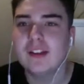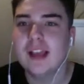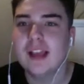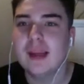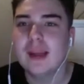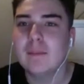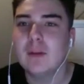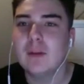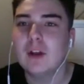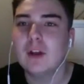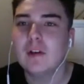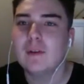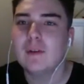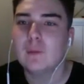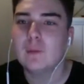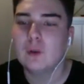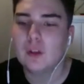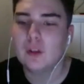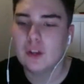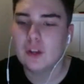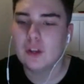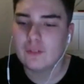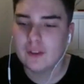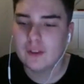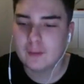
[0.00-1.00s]
Louis, what do you
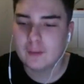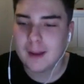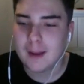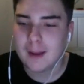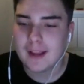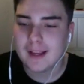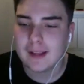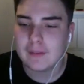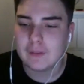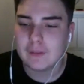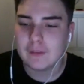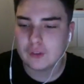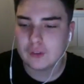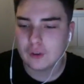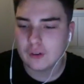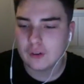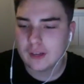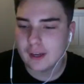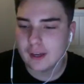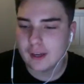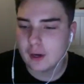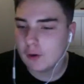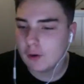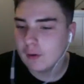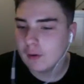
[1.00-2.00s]
think, mate? Give us your little
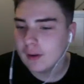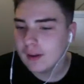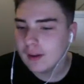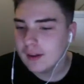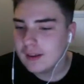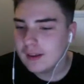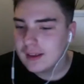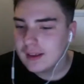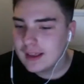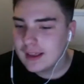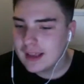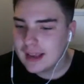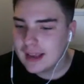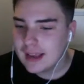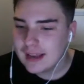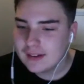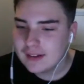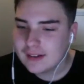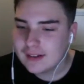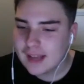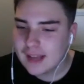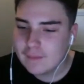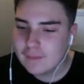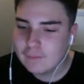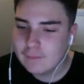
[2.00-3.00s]

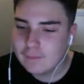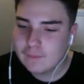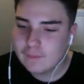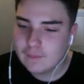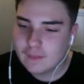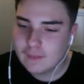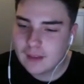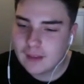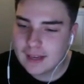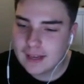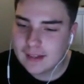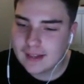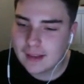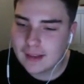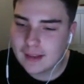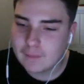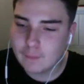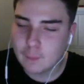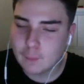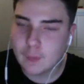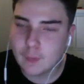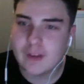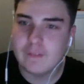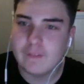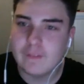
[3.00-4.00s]
in-depth
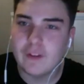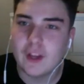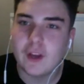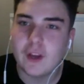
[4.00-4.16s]
preview.